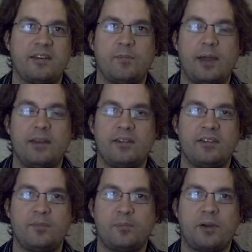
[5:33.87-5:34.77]
It might
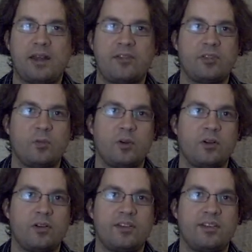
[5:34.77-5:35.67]
just print out the
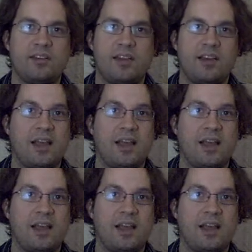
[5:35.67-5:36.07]
words uh,